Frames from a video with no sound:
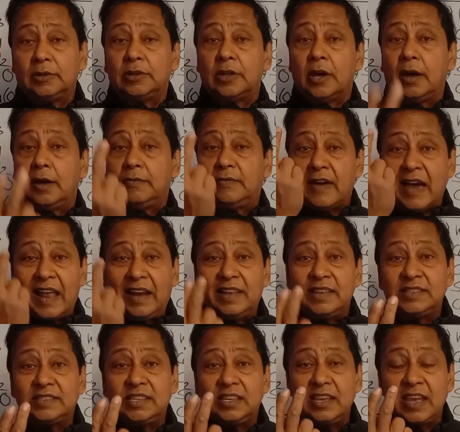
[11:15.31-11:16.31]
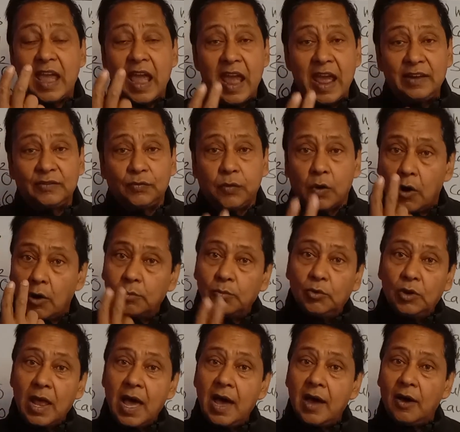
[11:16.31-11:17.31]
the valency and
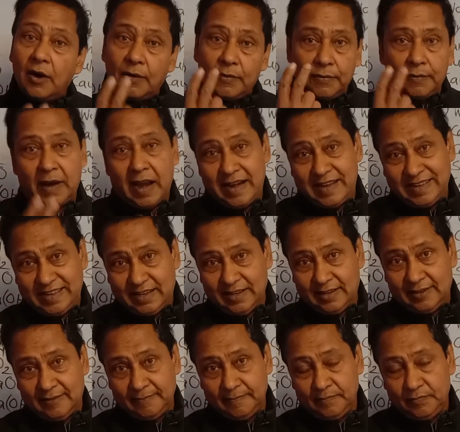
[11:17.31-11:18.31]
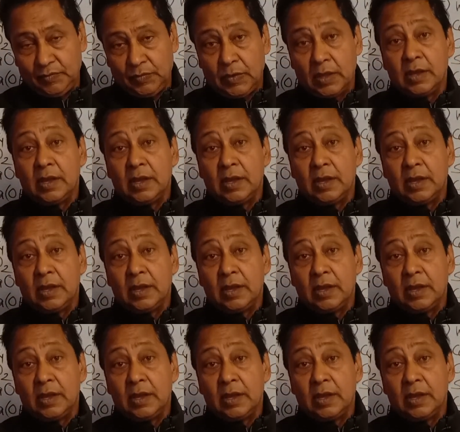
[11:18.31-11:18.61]
formula of radical.